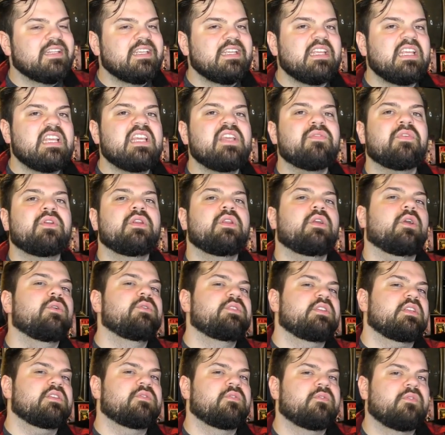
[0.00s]
Lee even goes
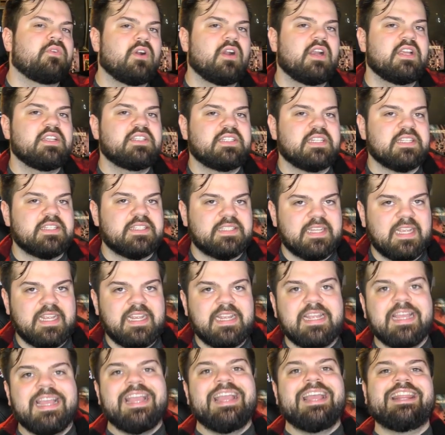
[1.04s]
as far as to
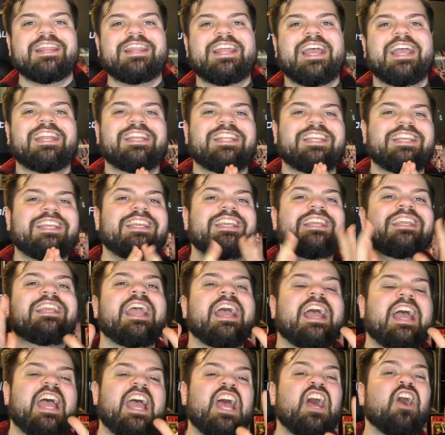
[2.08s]
say that he
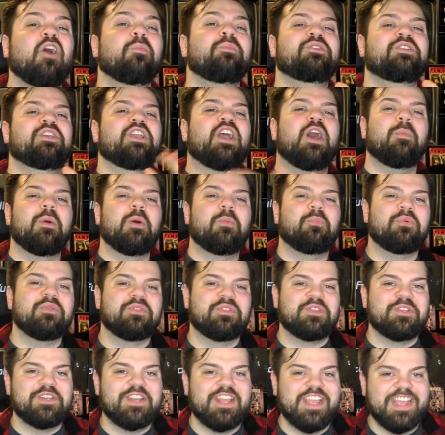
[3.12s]
helped come up with
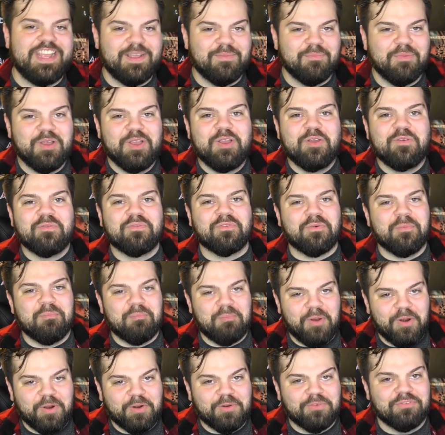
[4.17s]
the name for
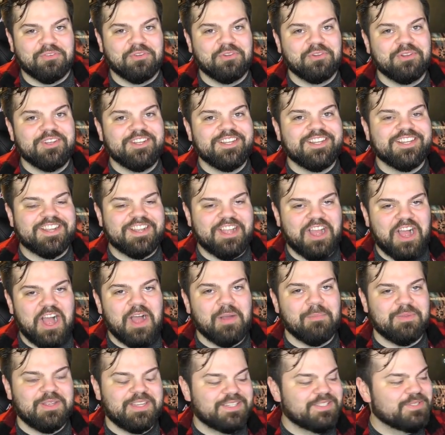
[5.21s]
Marvel
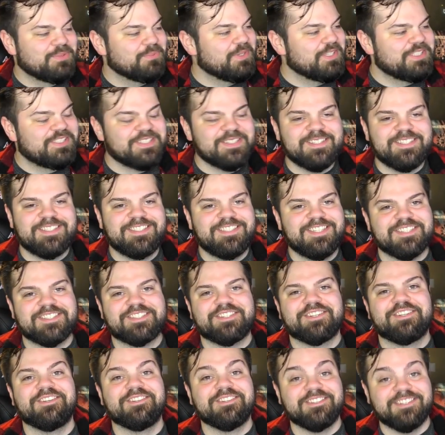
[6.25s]
Comics, which is just
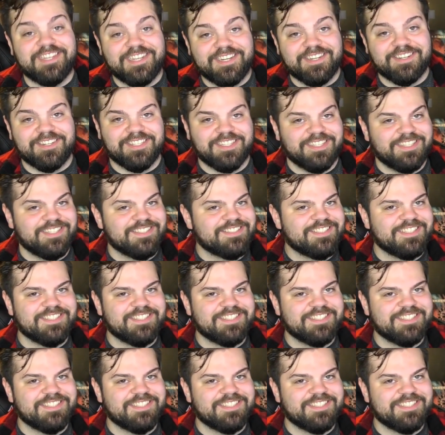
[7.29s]
hilarious.